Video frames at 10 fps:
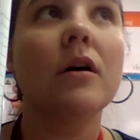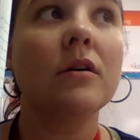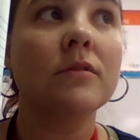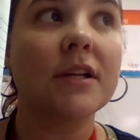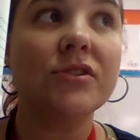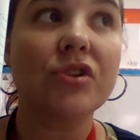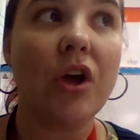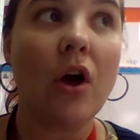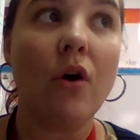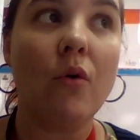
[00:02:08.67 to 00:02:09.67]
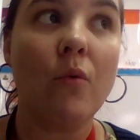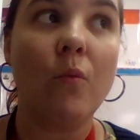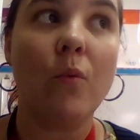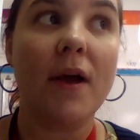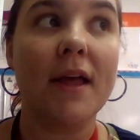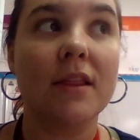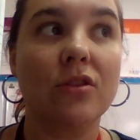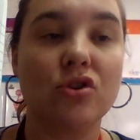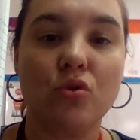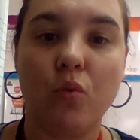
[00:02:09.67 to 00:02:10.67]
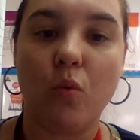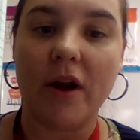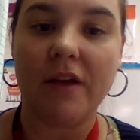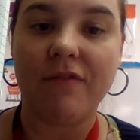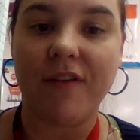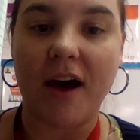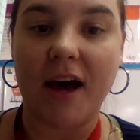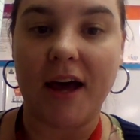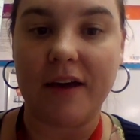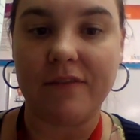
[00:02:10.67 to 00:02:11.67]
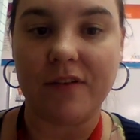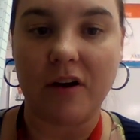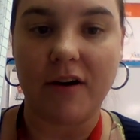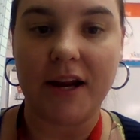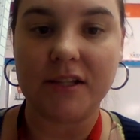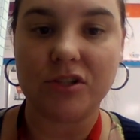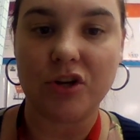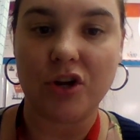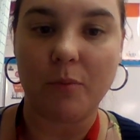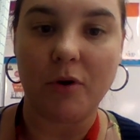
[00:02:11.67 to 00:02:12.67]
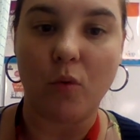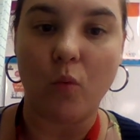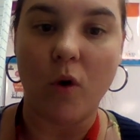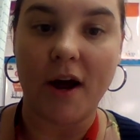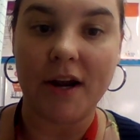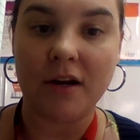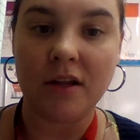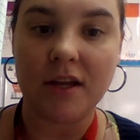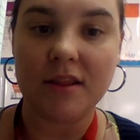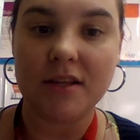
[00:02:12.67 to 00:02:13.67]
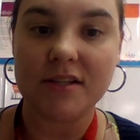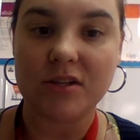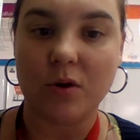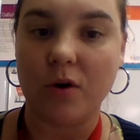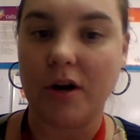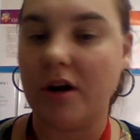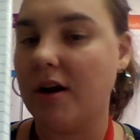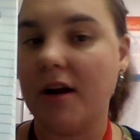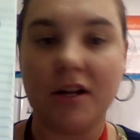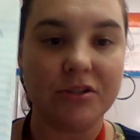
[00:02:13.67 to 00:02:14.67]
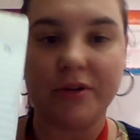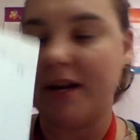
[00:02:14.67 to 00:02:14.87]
let's go with 25. All right. So you're going to put 1 in this corner, and I'll do it